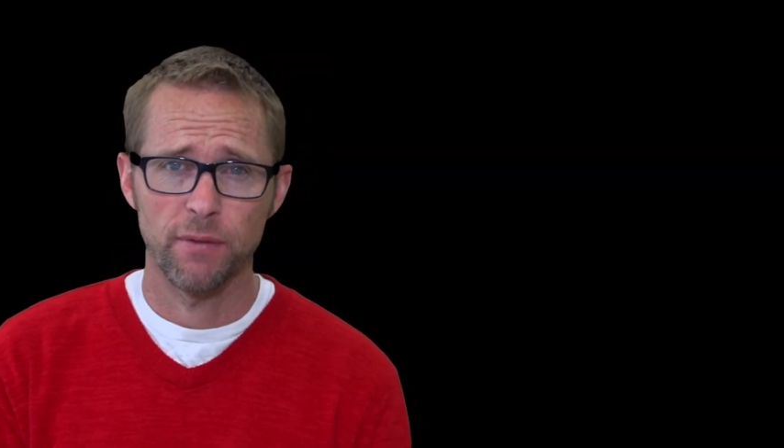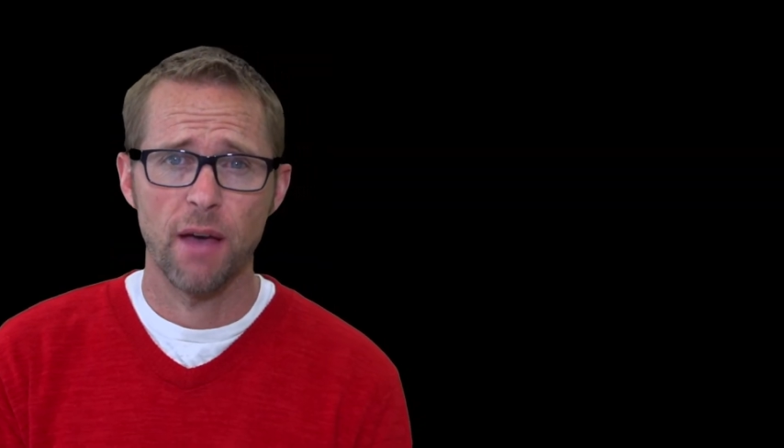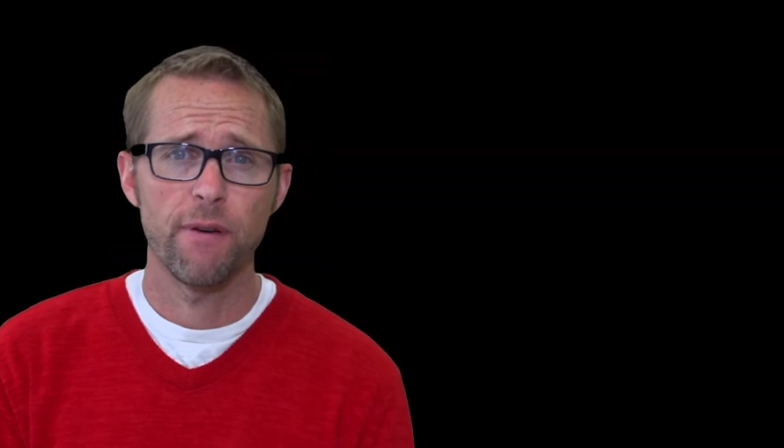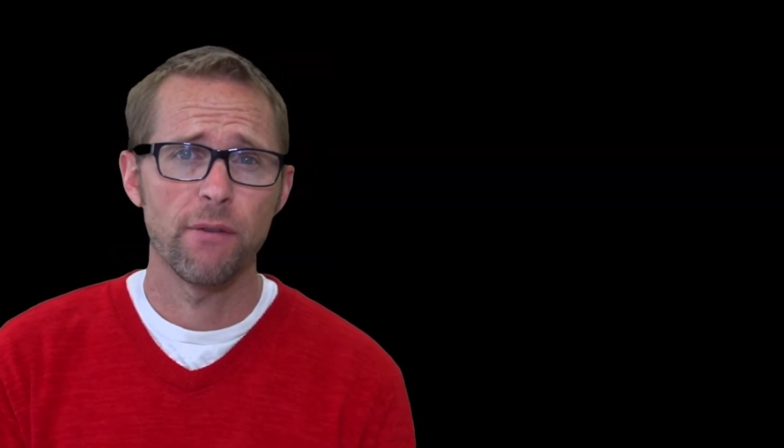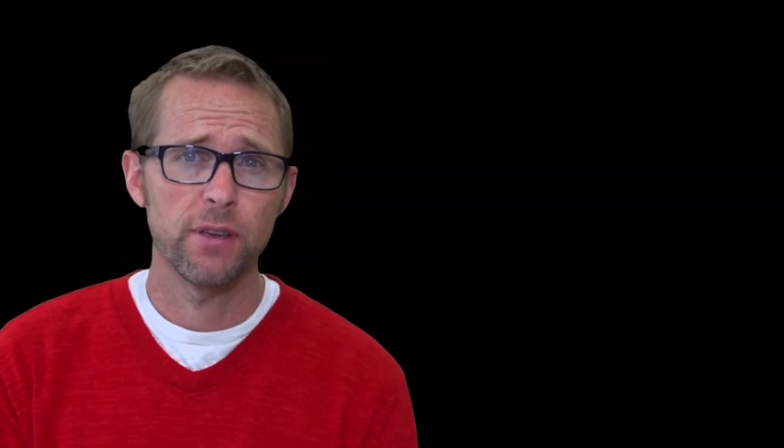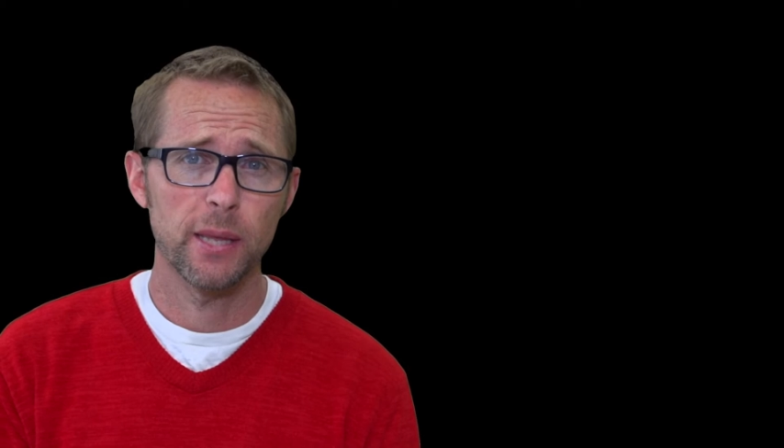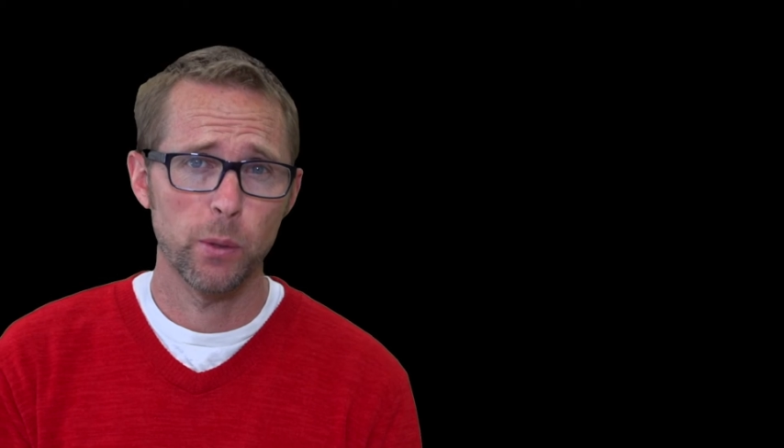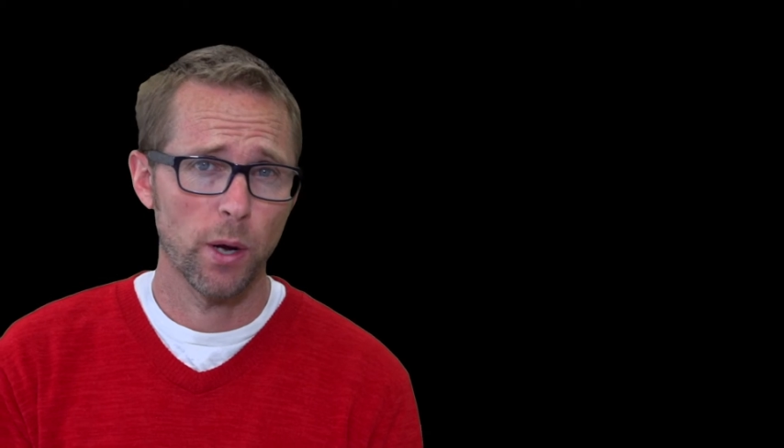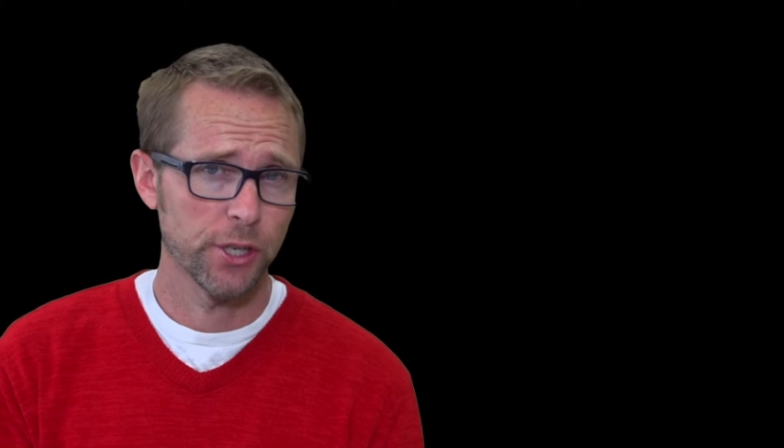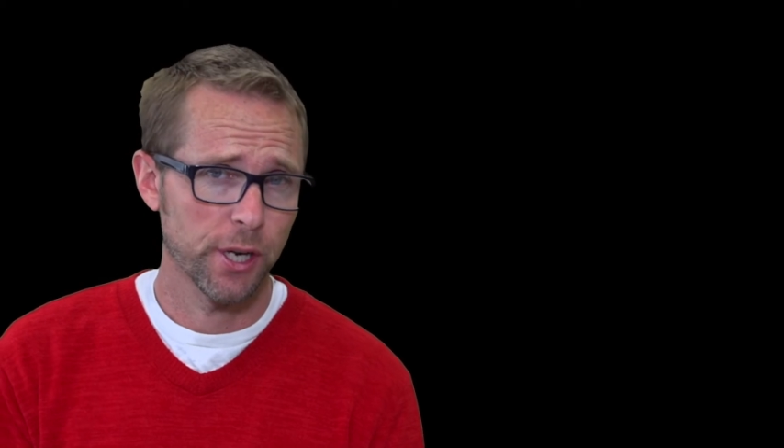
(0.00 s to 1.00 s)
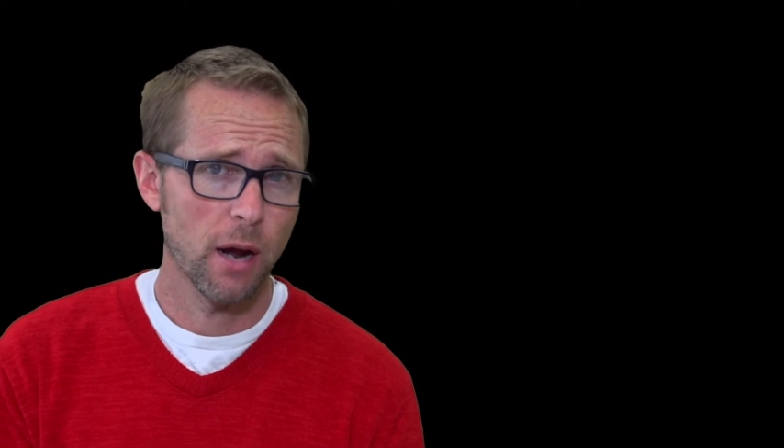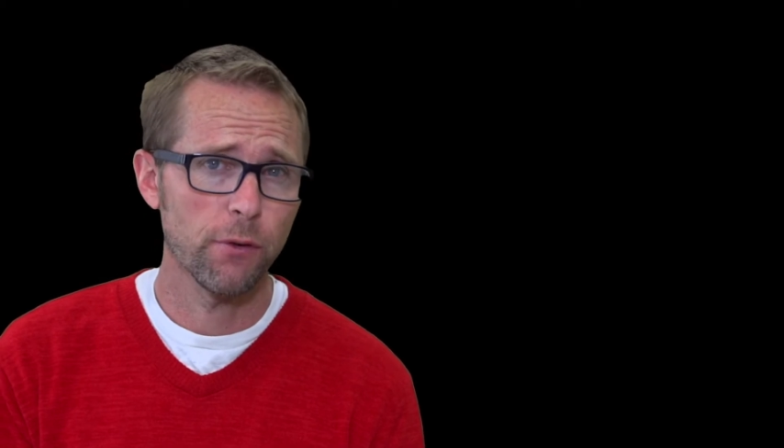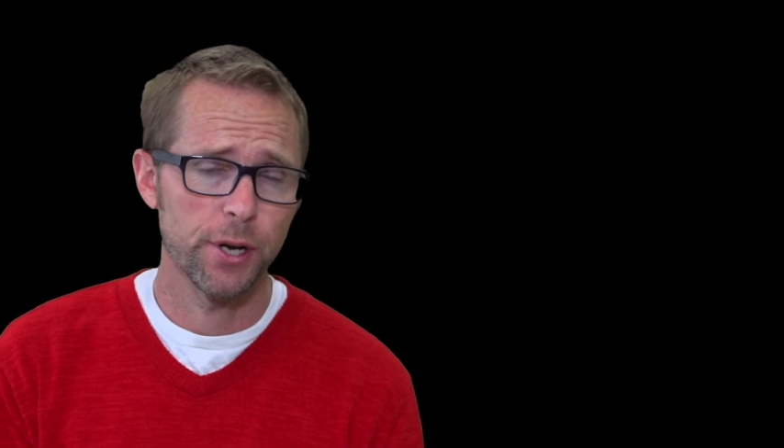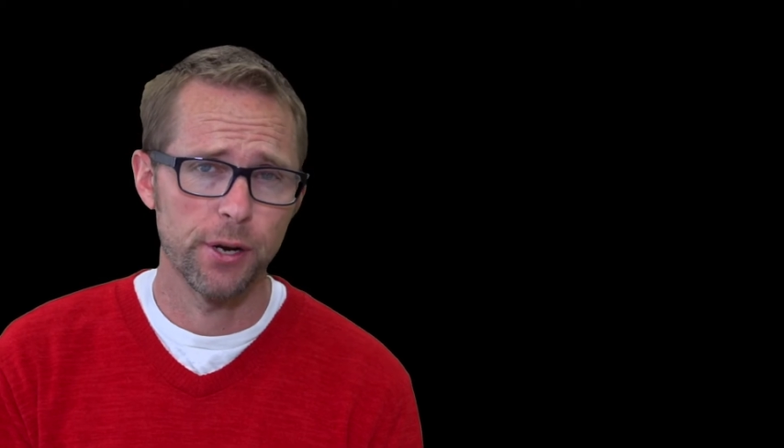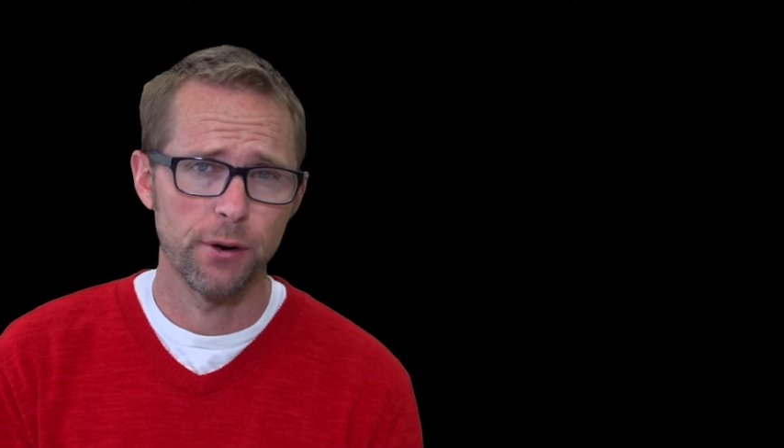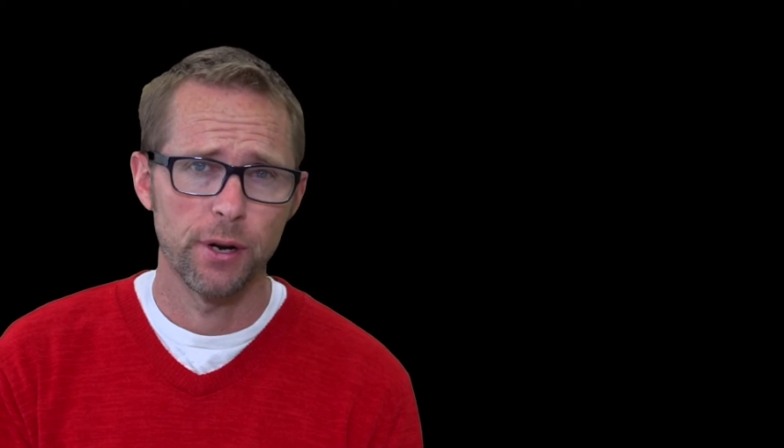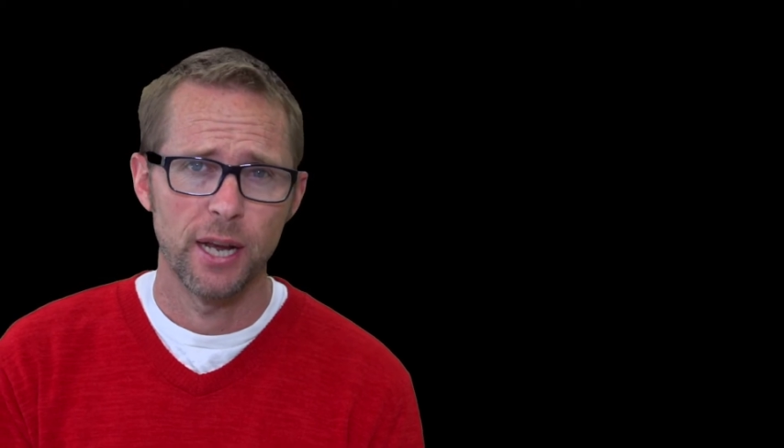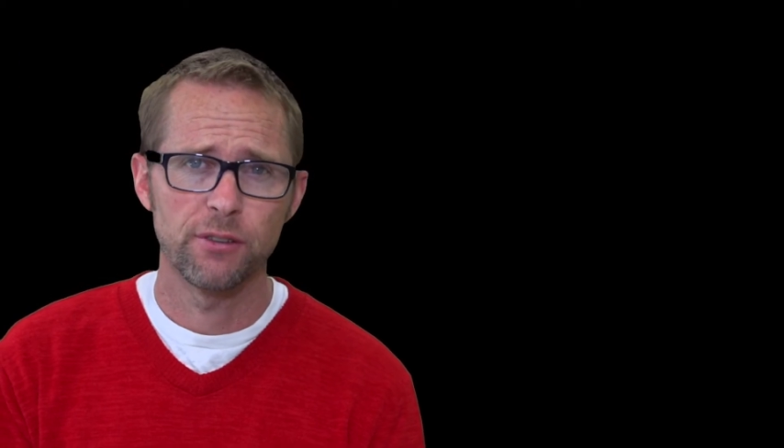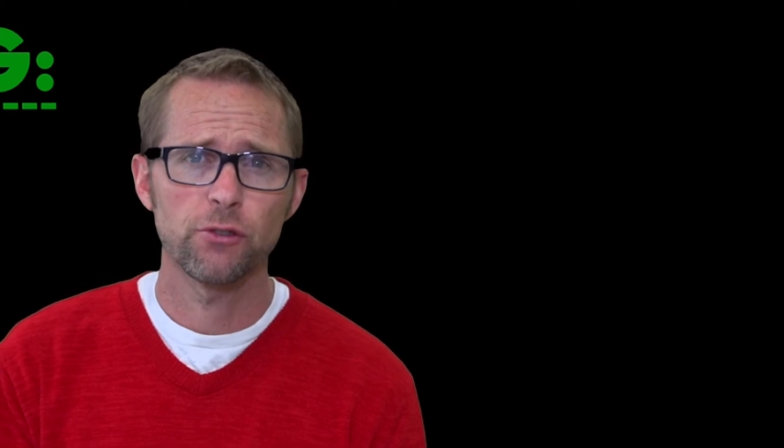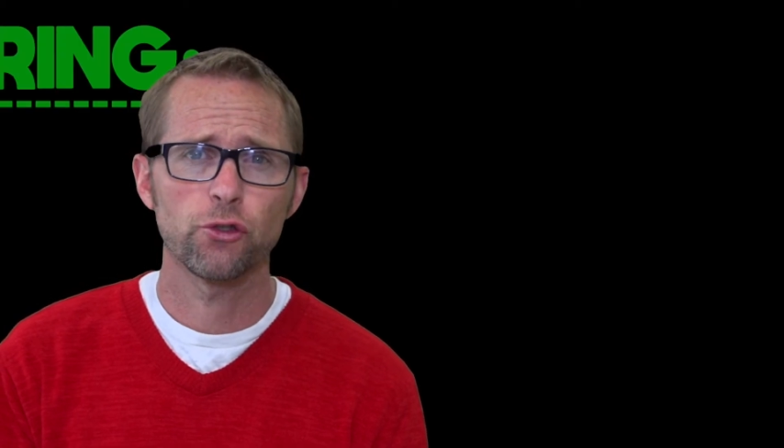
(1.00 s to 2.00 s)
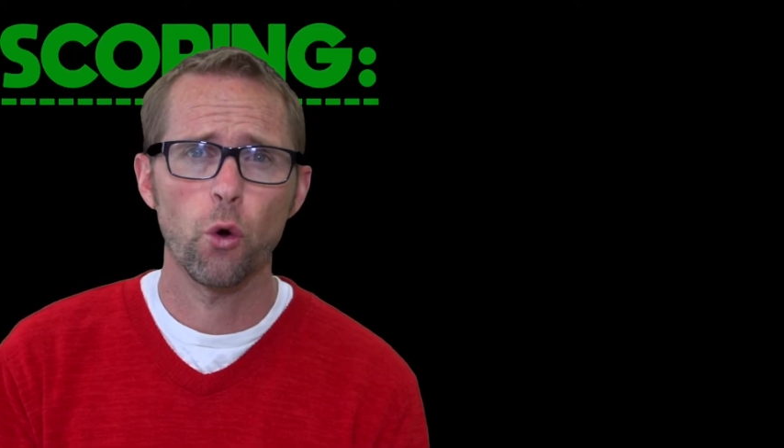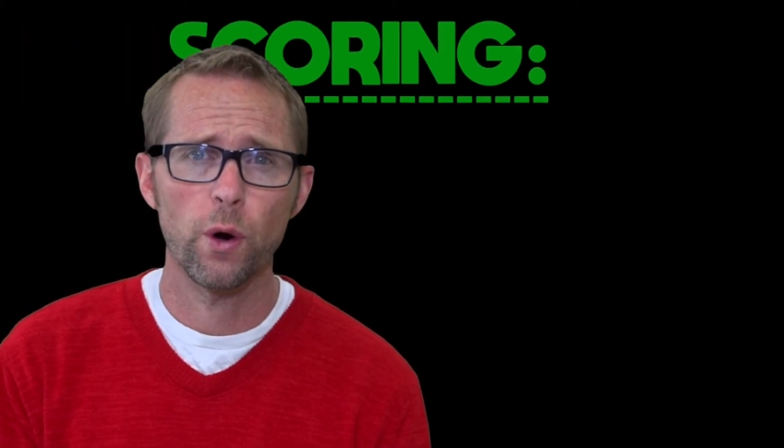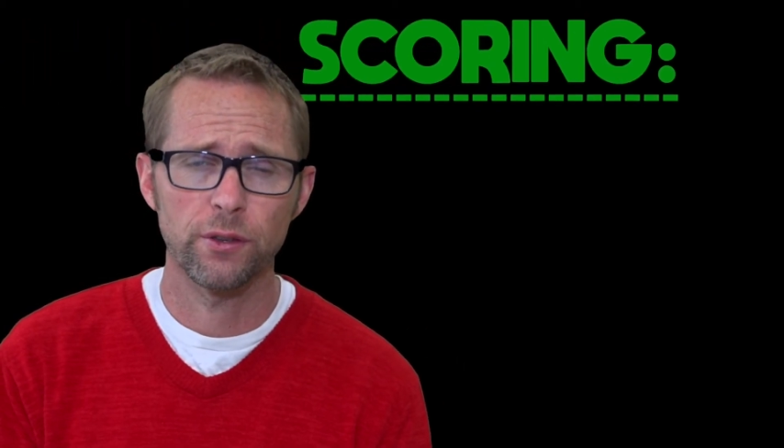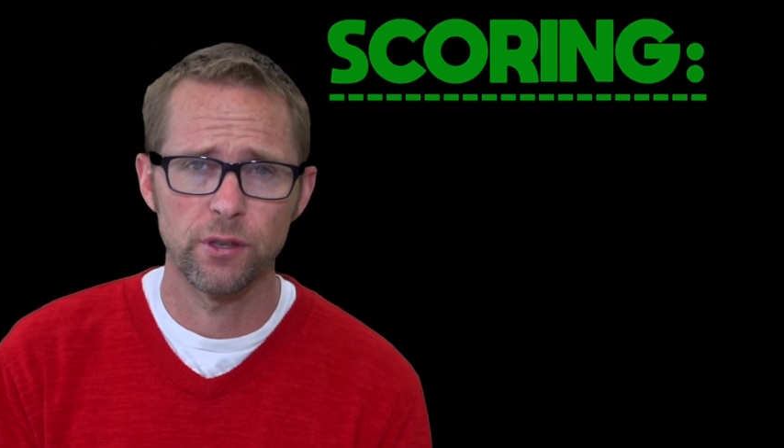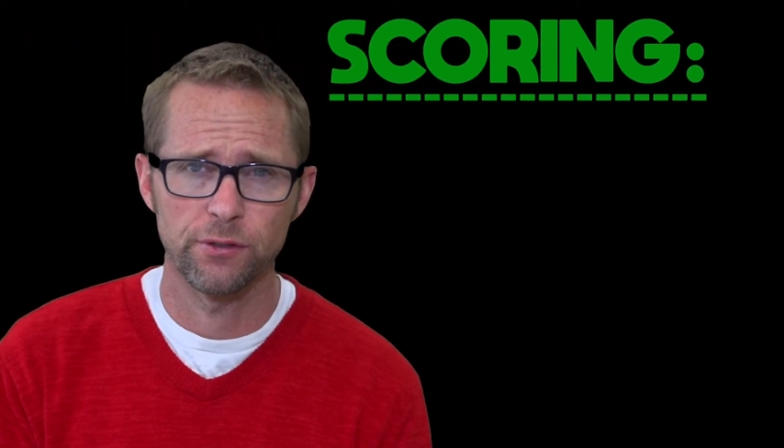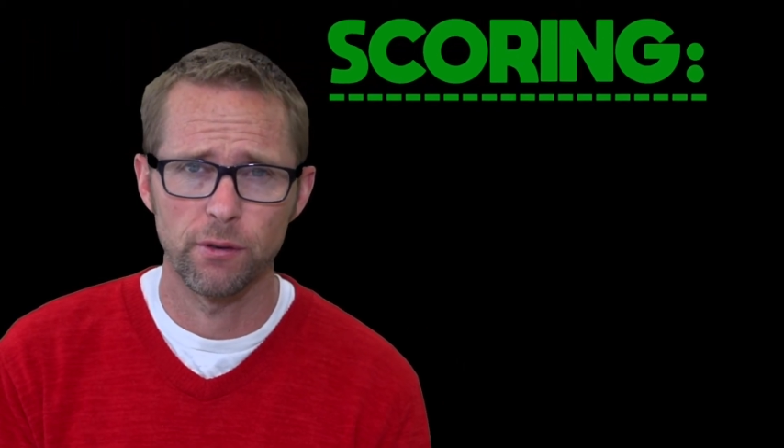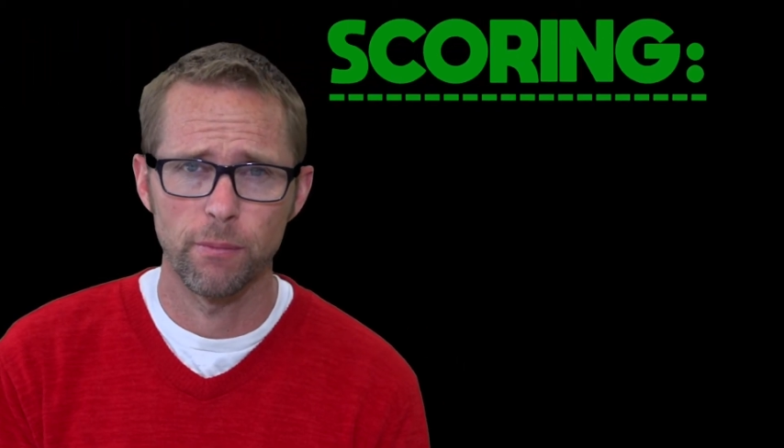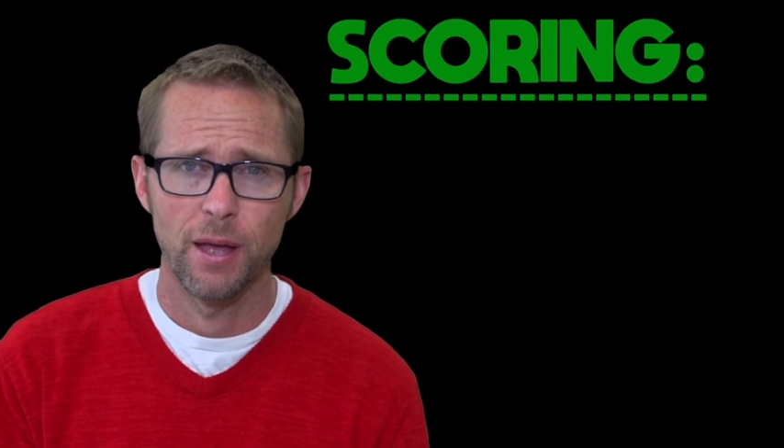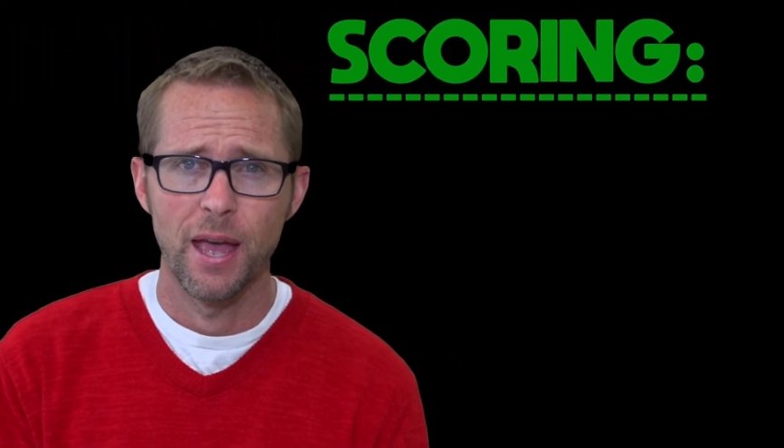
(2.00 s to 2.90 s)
of FFE that we want to cover here is its scoring system.